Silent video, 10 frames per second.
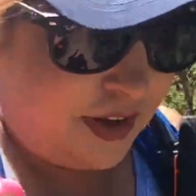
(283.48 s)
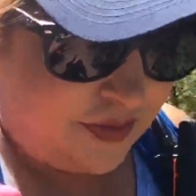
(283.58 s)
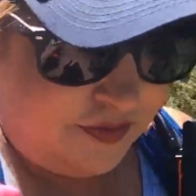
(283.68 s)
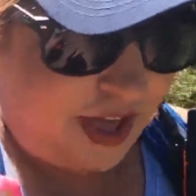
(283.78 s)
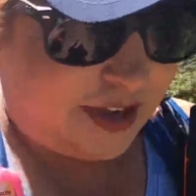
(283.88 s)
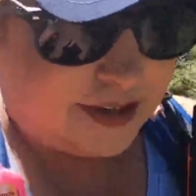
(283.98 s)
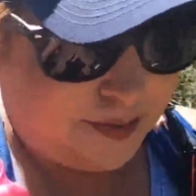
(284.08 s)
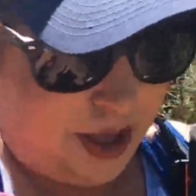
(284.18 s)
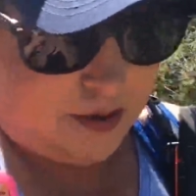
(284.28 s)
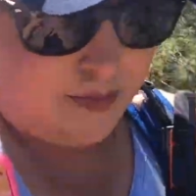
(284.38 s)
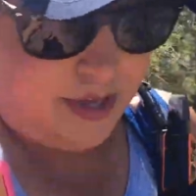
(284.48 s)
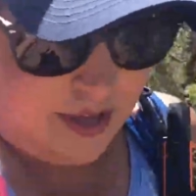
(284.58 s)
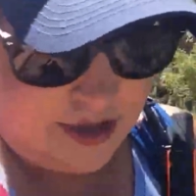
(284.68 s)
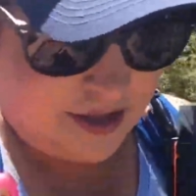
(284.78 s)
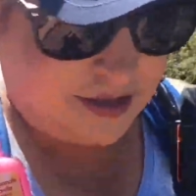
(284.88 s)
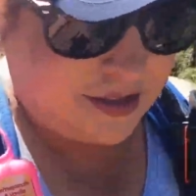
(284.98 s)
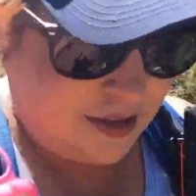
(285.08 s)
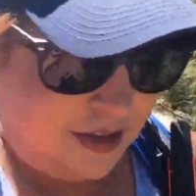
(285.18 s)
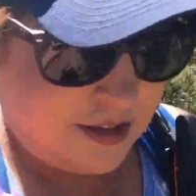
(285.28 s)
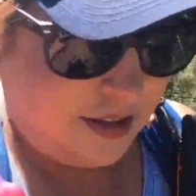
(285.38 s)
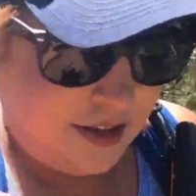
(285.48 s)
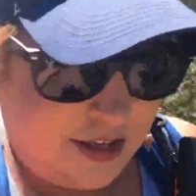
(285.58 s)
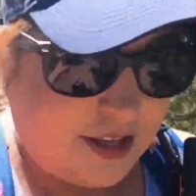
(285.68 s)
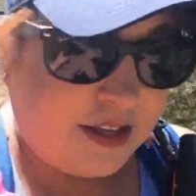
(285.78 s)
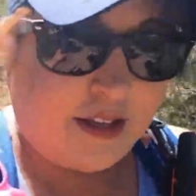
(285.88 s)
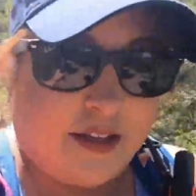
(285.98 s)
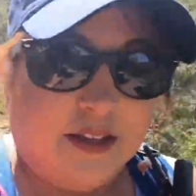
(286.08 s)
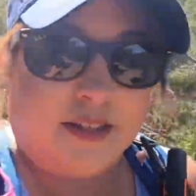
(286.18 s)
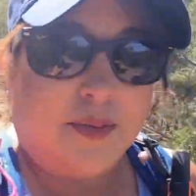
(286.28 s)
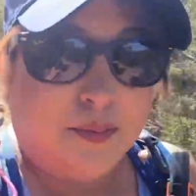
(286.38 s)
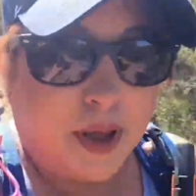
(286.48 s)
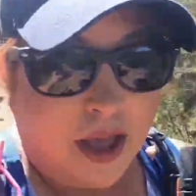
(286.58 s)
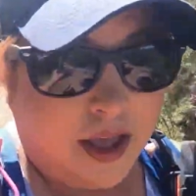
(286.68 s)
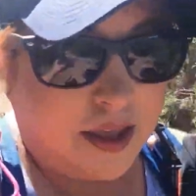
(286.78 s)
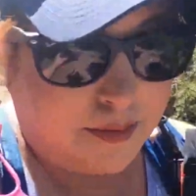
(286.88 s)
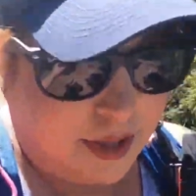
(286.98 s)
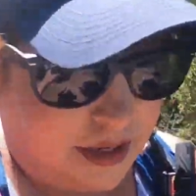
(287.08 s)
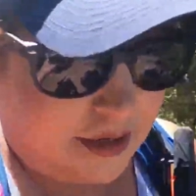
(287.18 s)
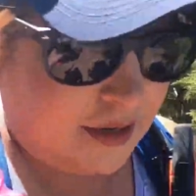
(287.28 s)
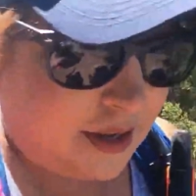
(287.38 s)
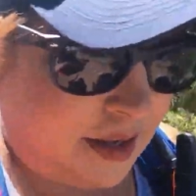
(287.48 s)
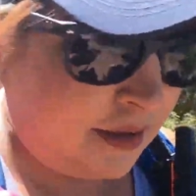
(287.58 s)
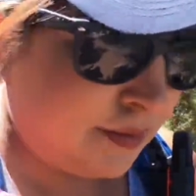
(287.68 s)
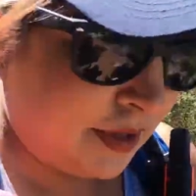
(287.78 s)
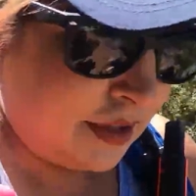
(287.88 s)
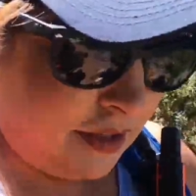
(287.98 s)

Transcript: fact about me is my maiden name